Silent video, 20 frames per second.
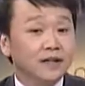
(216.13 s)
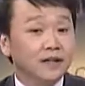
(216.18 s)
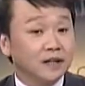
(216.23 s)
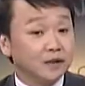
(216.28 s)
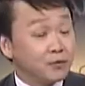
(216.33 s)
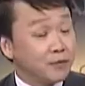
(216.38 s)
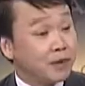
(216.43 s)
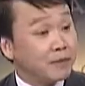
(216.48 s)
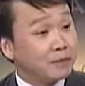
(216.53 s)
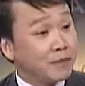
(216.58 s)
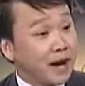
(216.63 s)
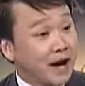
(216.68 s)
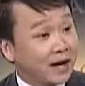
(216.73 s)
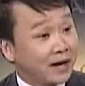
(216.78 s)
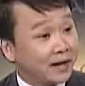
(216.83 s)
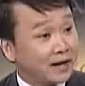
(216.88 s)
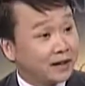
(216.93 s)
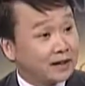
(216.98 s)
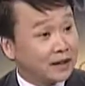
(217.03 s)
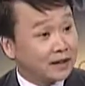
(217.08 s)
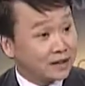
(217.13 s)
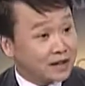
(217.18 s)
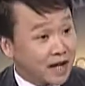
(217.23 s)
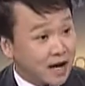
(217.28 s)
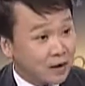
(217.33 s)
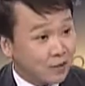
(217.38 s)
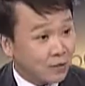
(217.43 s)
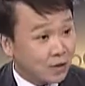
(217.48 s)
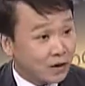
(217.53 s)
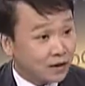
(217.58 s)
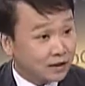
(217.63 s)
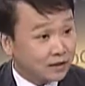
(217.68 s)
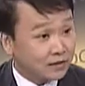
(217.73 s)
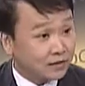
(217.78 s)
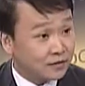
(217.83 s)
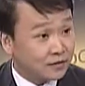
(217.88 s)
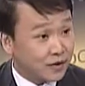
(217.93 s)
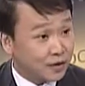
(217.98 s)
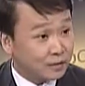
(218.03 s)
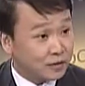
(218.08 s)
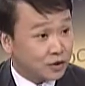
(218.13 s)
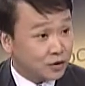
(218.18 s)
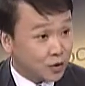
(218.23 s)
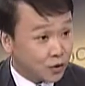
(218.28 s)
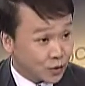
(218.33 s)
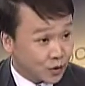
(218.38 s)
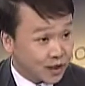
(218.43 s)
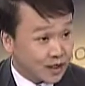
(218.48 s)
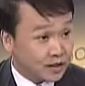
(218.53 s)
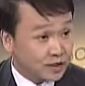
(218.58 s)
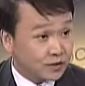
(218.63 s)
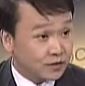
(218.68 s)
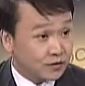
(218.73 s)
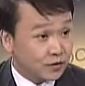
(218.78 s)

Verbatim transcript: You've been back in Taiwan from the U.S.